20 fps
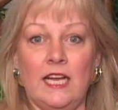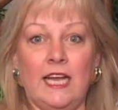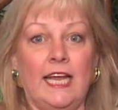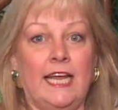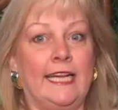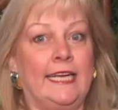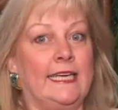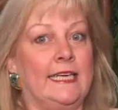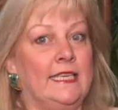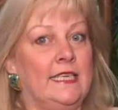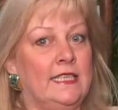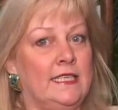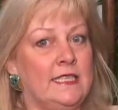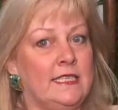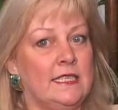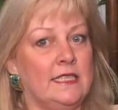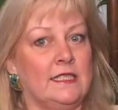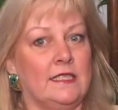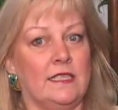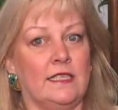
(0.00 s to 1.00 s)
and
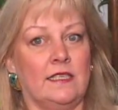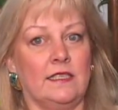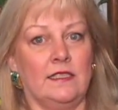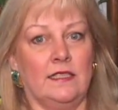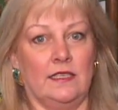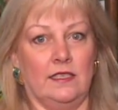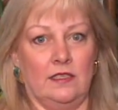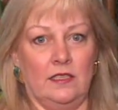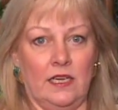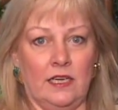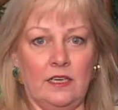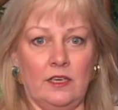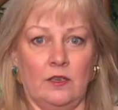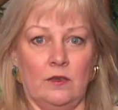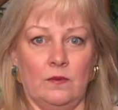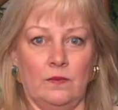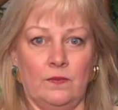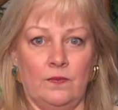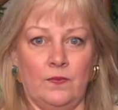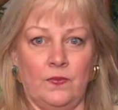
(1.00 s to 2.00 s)
listen to the little echo.